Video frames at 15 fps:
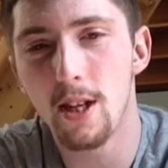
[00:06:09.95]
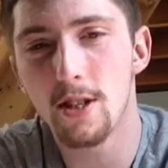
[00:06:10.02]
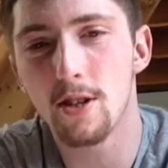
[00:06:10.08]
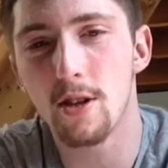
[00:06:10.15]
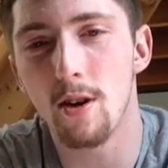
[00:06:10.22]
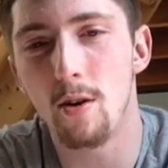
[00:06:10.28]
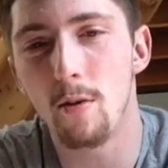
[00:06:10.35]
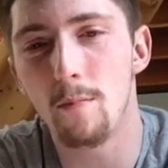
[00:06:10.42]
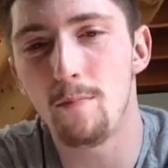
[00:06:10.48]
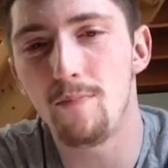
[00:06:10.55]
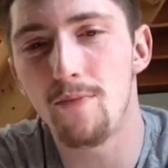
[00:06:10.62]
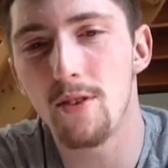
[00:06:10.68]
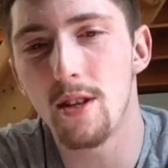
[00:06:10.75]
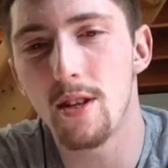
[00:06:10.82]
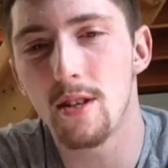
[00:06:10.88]
So
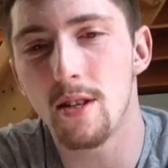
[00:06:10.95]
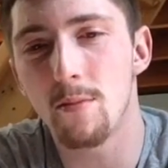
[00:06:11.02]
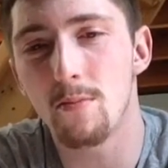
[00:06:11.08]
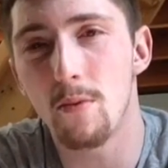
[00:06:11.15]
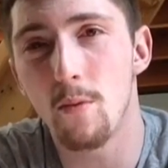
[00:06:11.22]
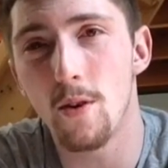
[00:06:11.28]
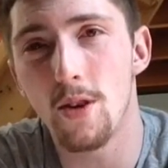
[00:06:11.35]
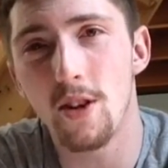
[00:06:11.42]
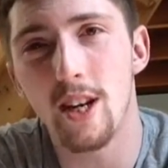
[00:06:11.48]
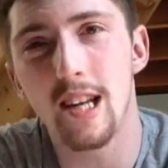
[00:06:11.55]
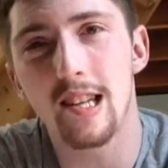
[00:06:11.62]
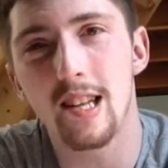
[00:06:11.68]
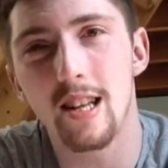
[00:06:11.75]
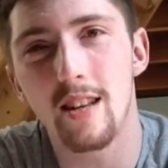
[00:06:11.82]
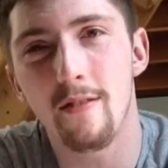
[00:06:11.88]
when you
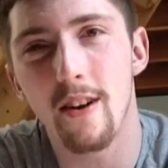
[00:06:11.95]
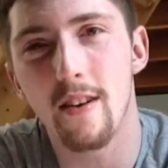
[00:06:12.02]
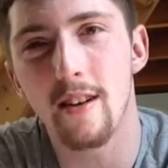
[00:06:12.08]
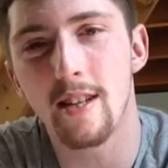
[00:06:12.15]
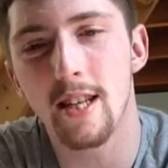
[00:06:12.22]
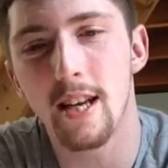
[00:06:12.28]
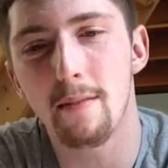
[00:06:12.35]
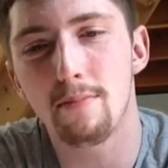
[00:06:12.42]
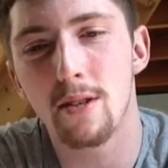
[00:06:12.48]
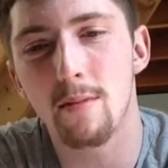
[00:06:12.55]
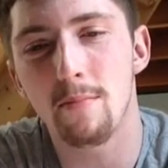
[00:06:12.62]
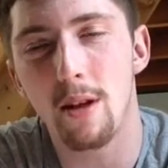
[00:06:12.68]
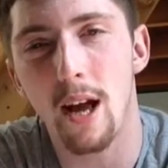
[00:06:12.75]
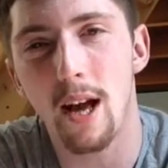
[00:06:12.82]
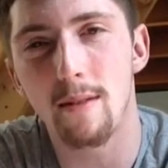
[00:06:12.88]
get to the very tip,
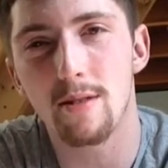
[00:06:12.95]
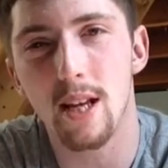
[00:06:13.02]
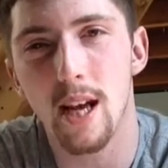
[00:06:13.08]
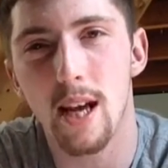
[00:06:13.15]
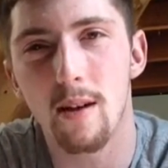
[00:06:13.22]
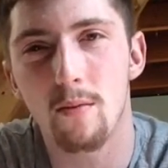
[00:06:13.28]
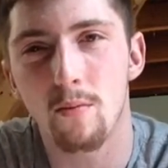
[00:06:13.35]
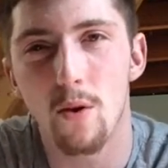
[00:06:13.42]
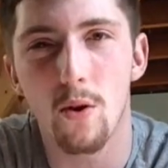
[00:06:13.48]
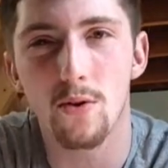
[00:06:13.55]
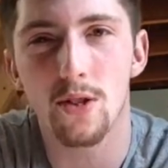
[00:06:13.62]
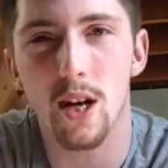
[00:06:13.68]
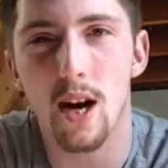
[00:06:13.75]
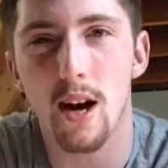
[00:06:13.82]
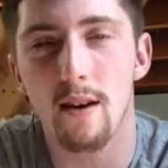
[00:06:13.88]
sometimes it
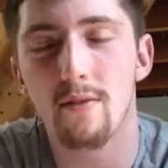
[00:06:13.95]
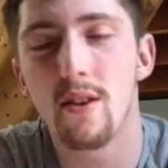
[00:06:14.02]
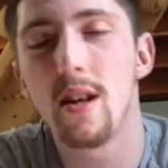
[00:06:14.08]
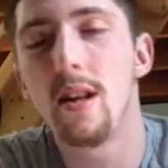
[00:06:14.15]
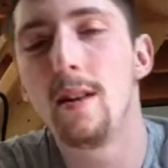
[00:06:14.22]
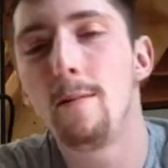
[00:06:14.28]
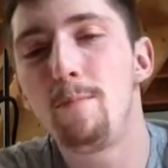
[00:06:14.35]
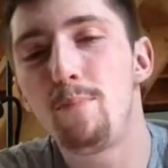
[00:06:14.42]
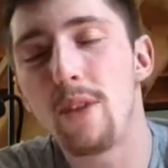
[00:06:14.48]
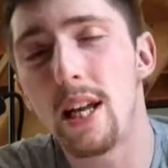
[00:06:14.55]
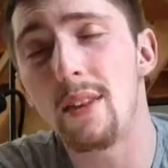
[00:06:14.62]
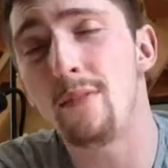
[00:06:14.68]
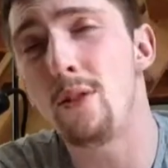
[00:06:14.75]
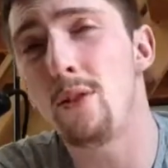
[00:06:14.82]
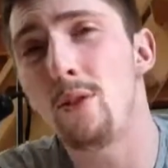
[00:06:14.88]
rolls off, and
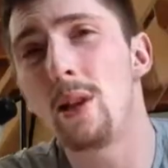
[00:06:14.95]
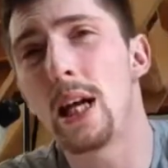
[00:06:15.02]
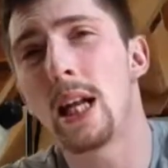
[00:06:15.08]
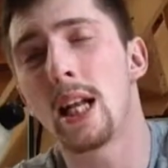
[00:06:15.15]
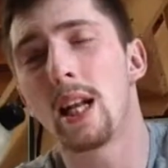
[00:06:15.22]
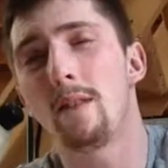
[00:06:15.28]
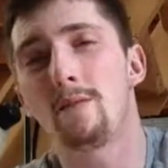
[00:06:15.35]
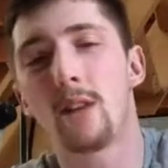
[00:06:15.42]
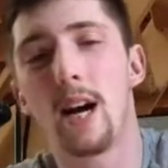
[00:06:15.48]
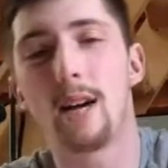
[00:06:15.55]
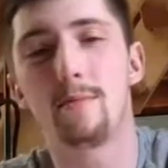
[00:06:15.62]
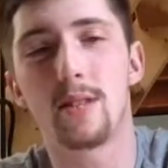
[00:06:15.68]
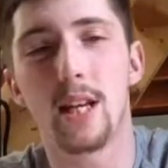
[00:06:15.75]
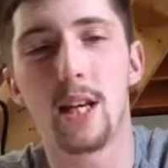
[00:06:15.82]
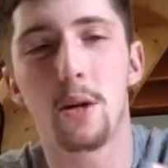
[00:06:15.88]
if you do that enough
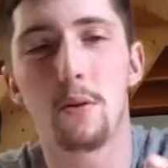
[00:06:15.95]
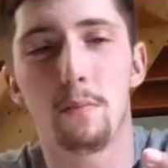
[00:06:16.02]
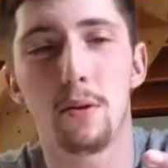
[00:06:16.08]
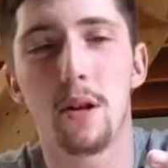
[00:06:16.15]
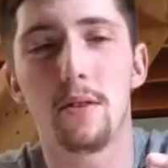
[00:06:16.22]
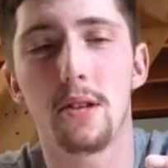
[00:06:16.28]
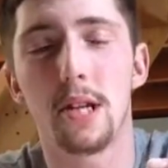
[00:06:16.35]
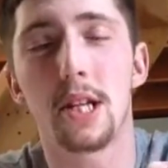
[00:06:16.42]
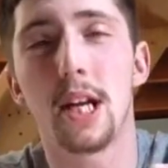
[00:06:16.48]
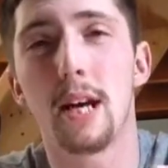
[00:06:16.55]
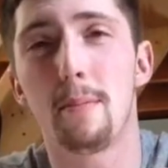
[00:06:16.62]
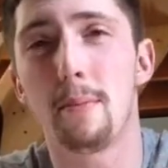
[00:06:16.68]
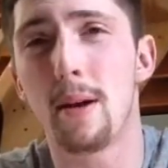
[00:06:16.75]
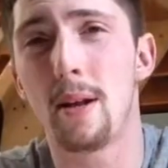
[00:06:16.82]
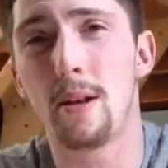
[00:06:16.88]
times, it'll blunt the
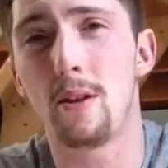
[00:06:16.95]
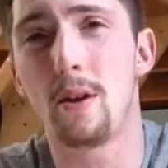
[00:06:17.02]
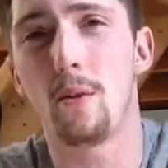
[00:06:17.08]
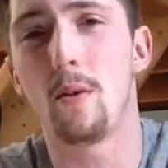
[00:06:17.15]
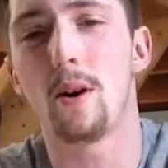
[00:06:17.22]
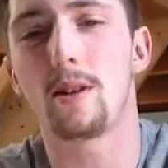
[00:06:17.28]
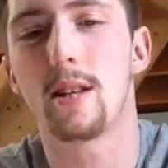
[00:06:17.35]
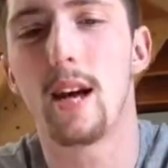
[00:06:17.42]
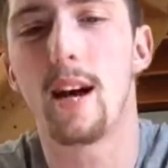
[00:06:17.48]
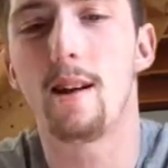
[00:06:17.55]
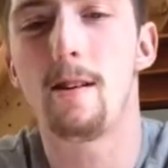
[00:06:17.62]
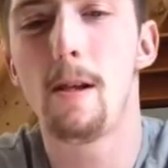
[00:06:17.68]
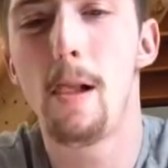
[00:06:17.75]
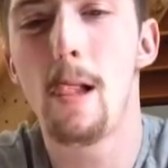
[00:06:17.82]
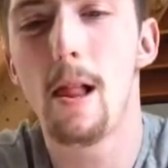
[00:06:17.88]
tip, and you don't want that,
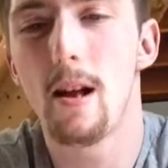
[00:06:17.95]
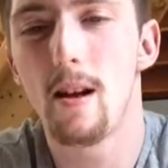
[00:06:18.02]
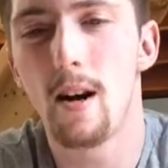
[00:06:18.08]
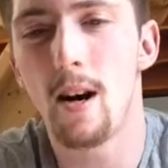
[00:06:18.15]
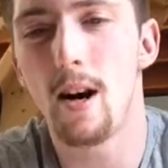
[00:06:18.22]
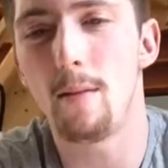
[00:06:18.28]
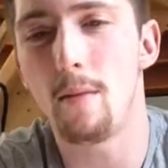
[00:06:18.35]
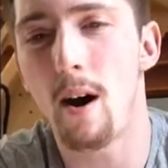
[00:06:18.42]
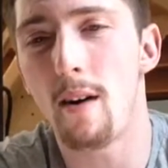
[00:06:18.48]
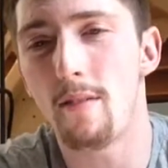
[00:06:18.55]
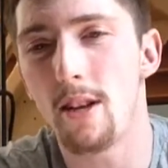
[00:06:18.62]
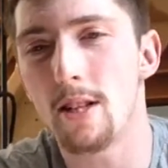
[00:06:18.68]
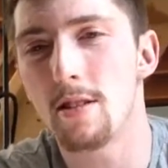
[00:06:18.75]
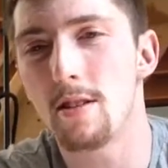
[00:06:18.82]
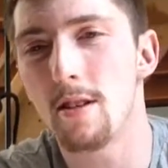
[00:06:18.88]

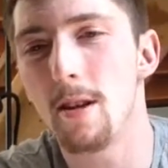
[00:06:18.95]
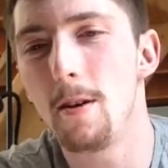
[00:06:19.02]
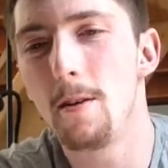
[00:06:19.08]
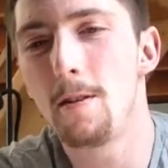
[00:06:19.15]
obviously.